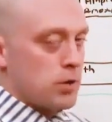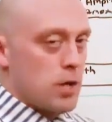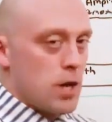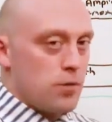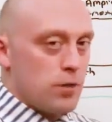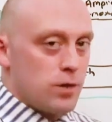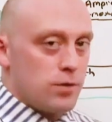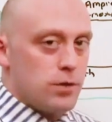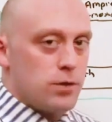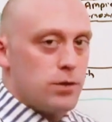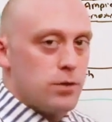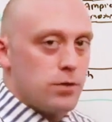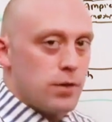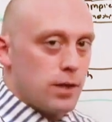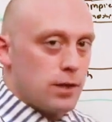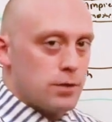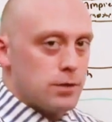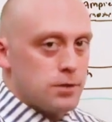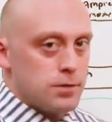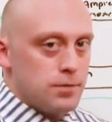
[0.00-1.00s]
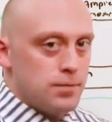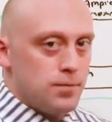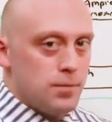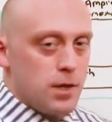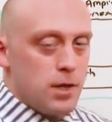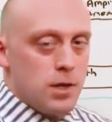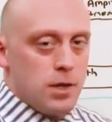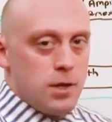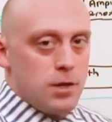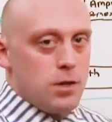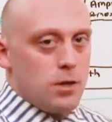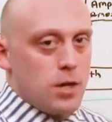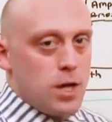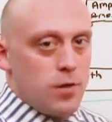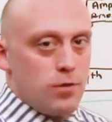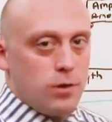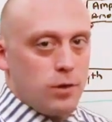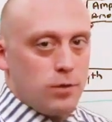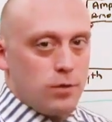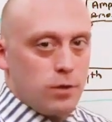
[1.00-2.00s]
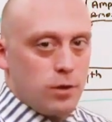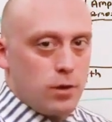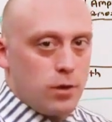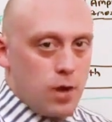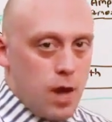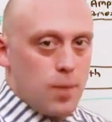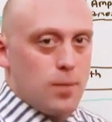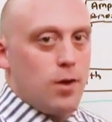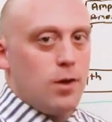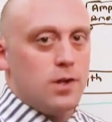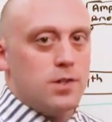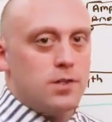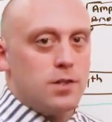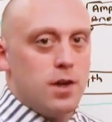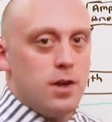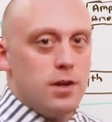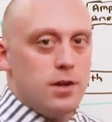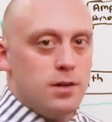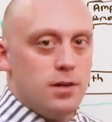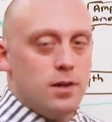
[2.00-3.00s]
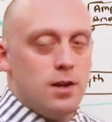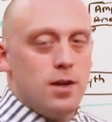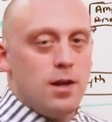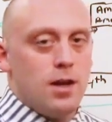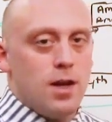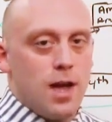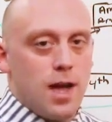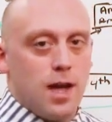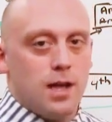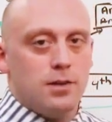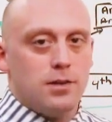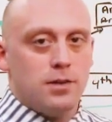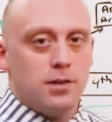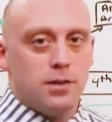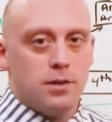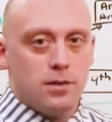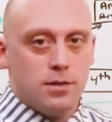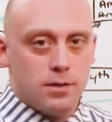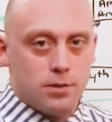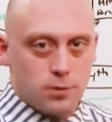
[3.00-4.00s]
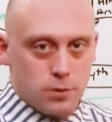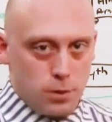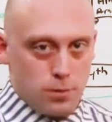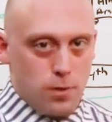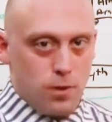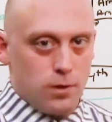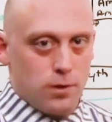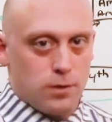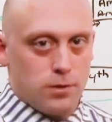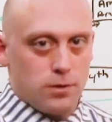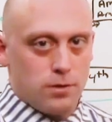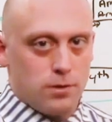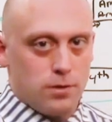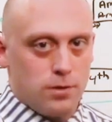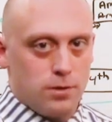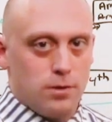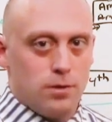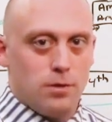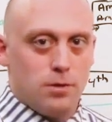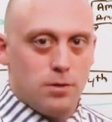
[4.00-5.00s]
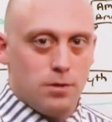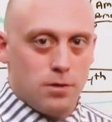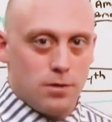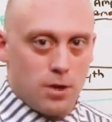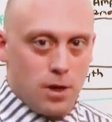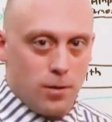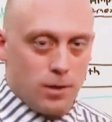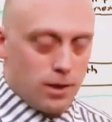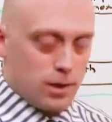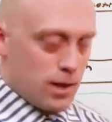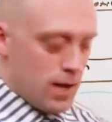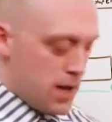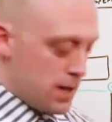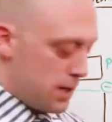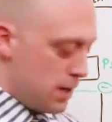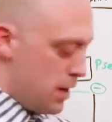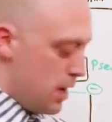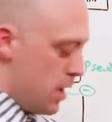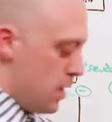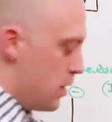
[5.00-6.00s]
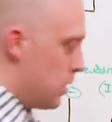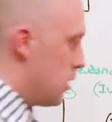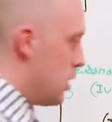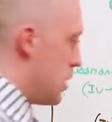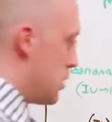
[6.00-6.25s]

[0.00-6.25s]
you're covering for two things. You're covering for MRSA and Pseudomonas. Knowing that, the